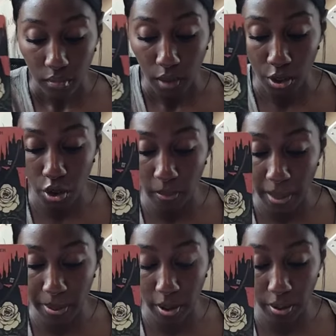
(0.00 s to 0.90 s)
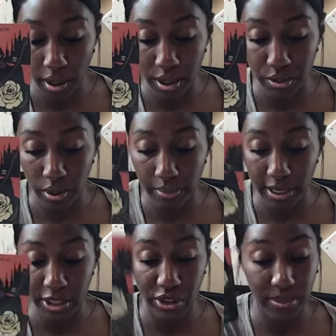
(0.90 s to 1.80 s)
you might be holding on to a
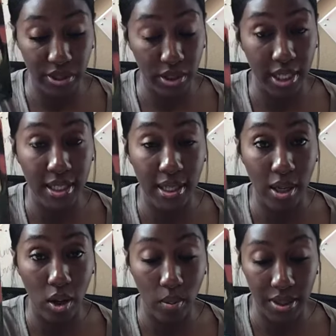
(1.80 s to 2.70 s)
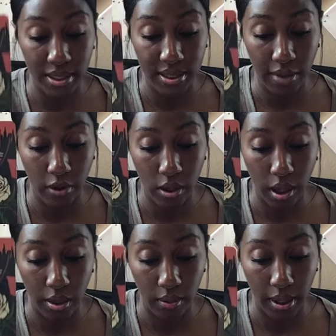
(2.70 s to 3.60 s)
relationship that you need to let go with this devil
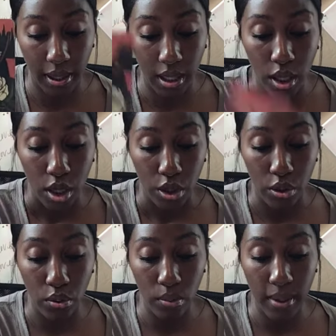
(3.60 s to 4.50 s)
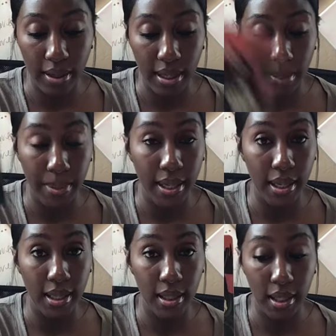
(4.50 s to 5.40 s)
card, okay? You might not be
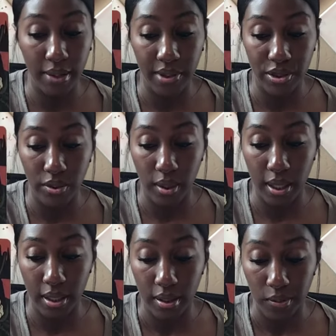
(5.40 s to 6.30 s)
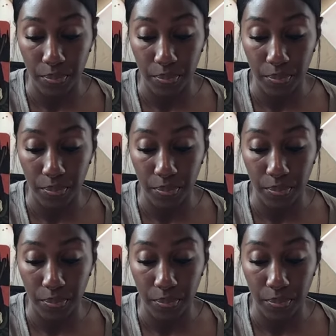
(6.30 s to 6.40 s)
getting the love that you need.